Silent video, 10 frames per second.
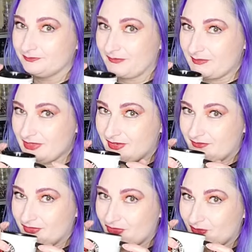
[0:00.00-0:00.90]
maybe I'll
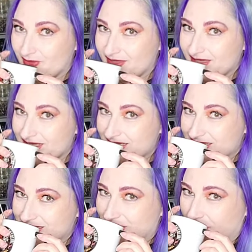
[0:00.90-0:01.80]
have another one of
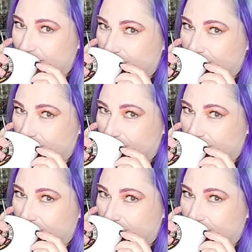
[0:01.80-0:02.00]
these.